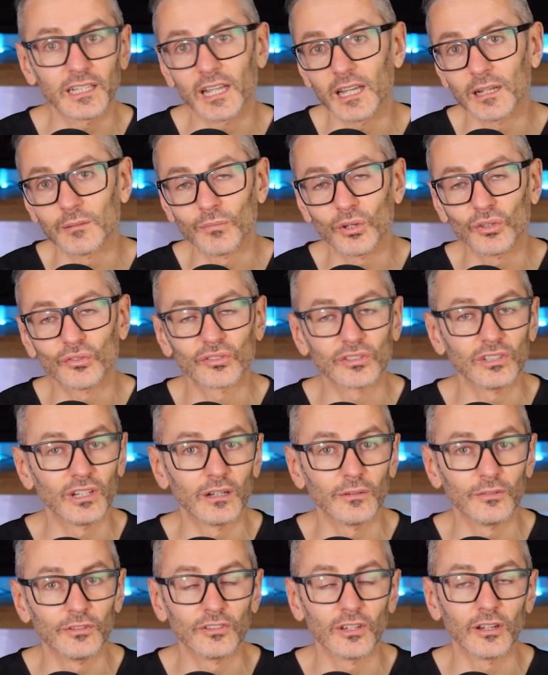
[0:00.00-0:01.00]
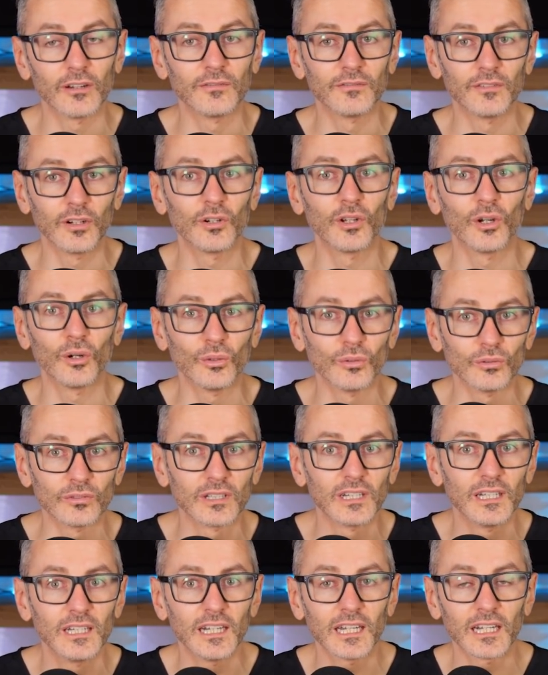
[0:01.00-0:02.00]
and most cadavers are very old
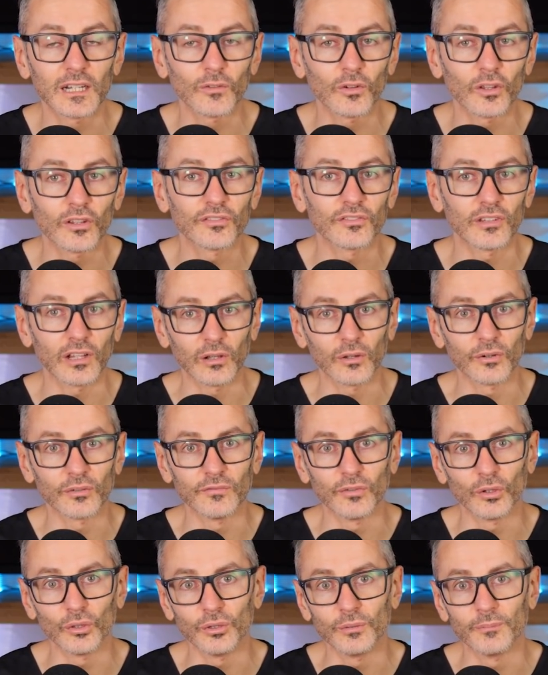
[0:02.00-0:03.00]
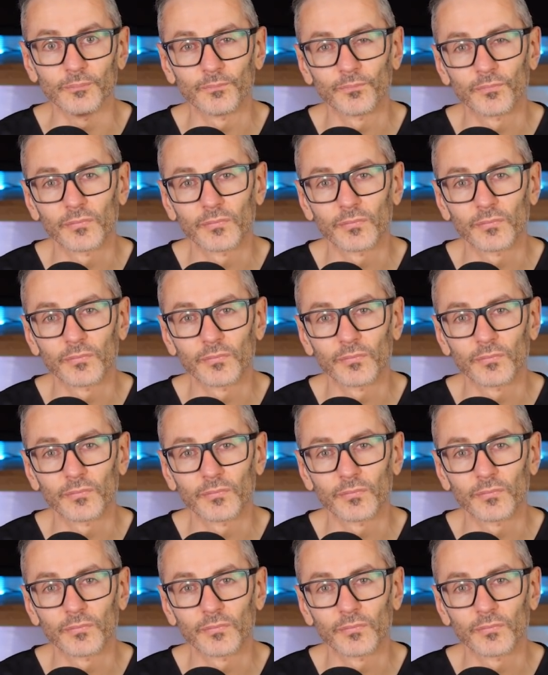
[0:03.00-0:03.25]
and have lost a lot of volume.